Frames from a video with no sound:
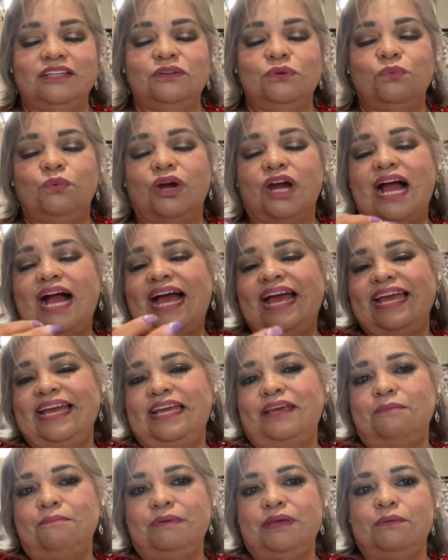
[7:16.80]
where I
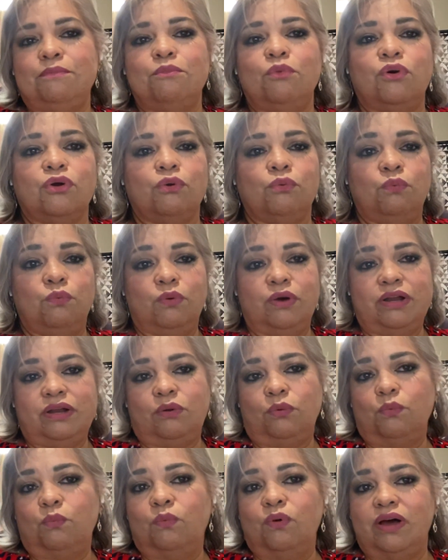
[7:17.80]
can be more
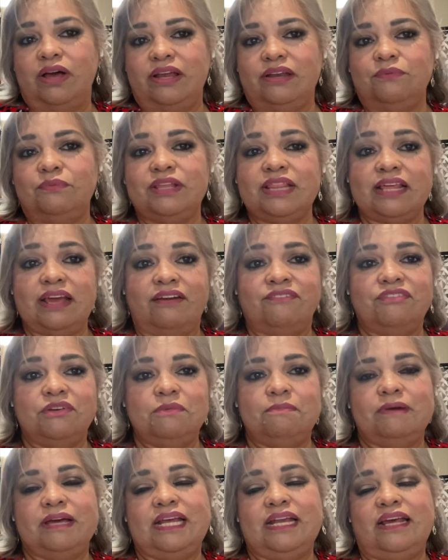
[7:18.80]
one-on-one with
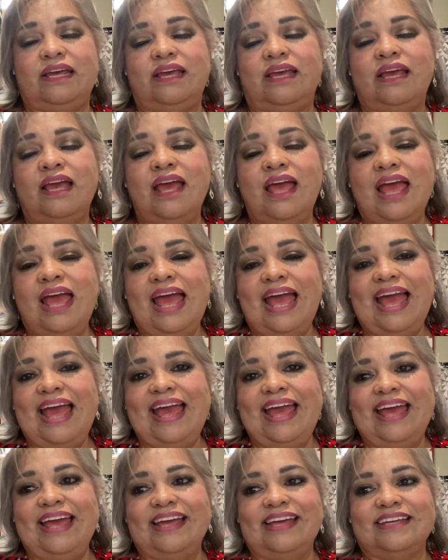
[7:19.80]
everybody,
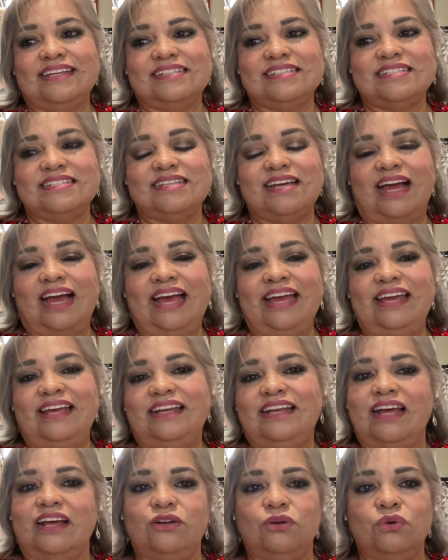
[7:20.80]
and I
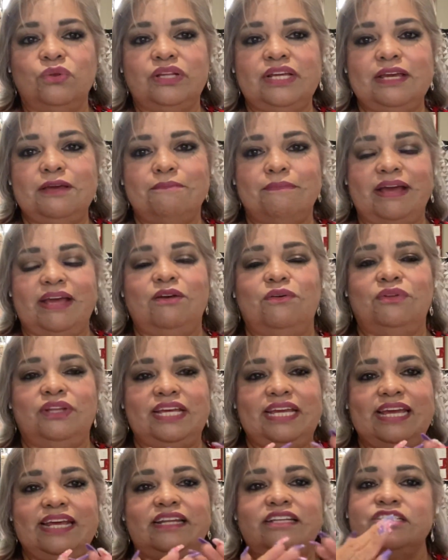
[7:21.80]
not only am I only
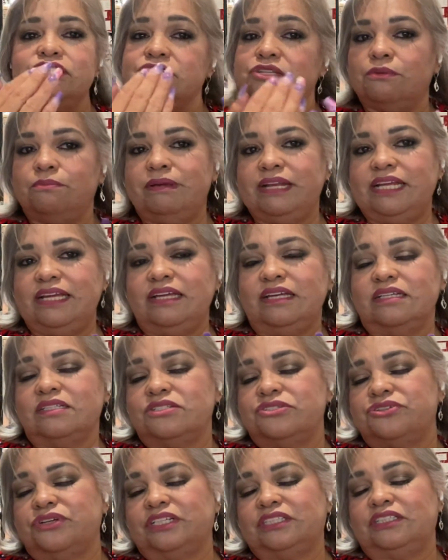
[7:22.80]
getting so
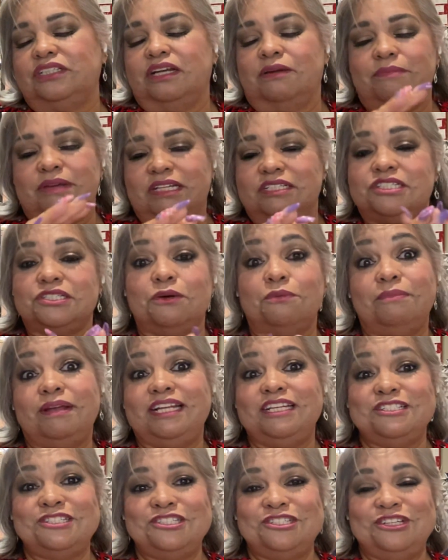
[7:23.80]

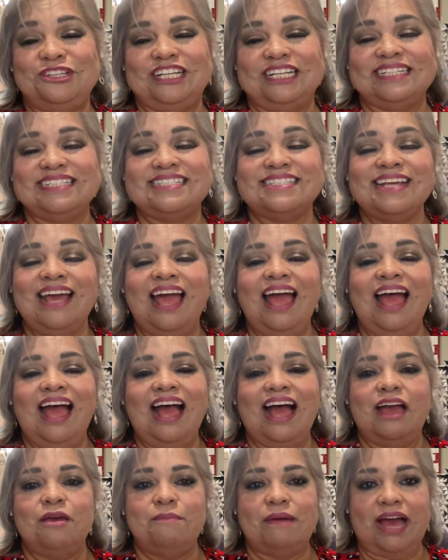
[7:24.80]
many students,
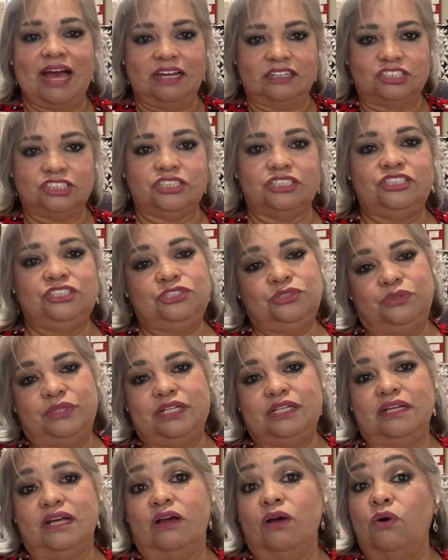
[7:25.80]
I'm actually
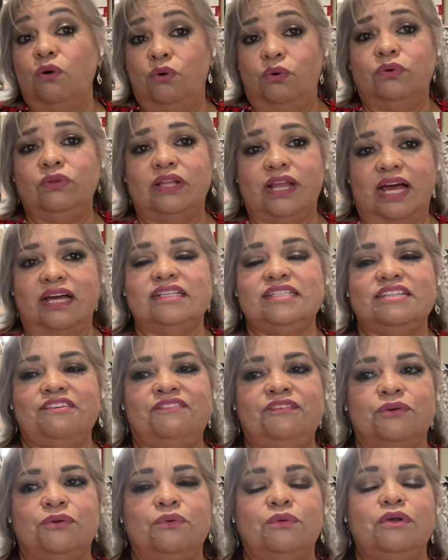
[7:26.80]
doing a whole lot
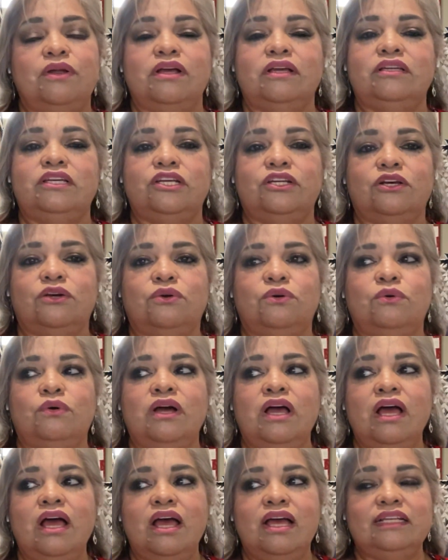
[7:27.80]
different, you know,
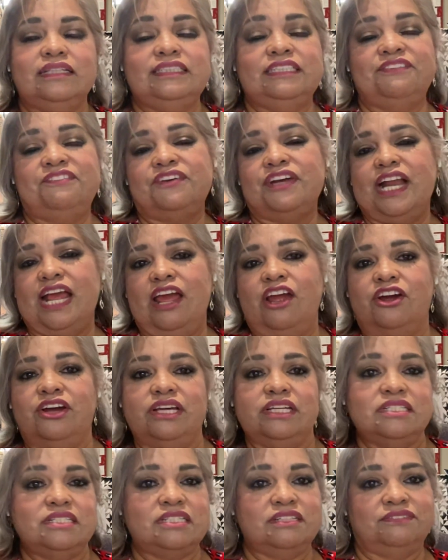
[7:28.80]
different
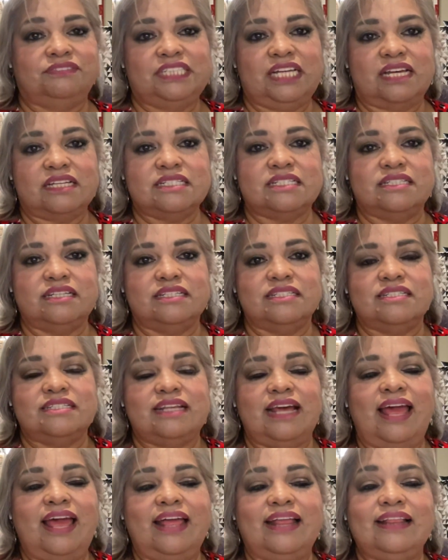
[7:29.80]
areas of Texas,
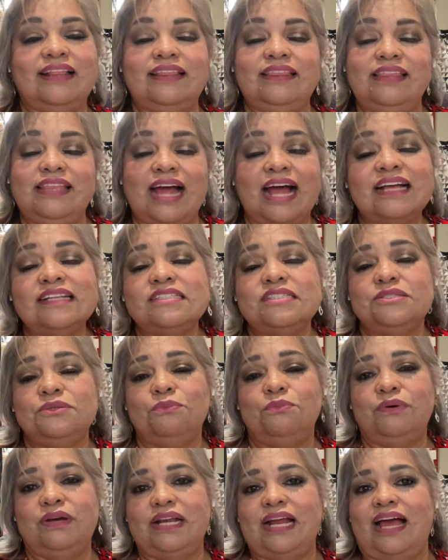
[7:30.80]
and that's
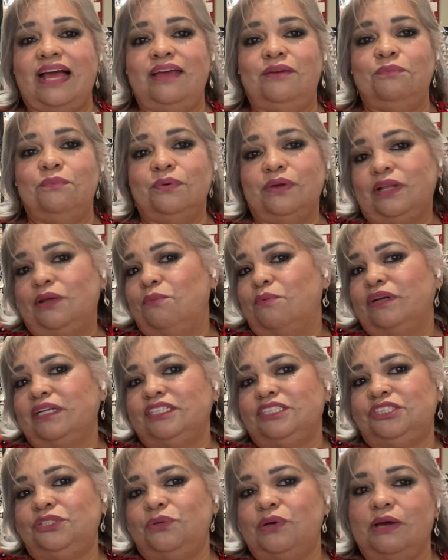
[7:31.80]
what I really want
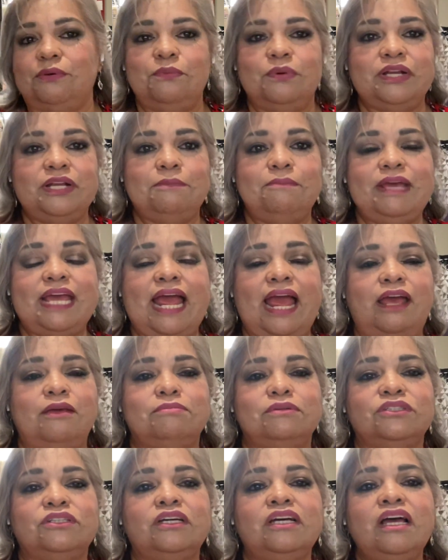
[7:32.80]
to do. I want to be
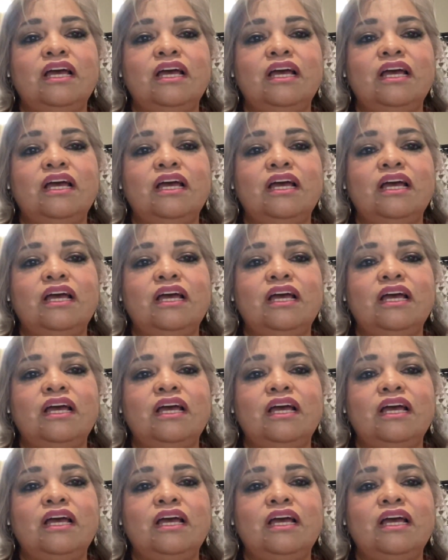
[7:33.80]
able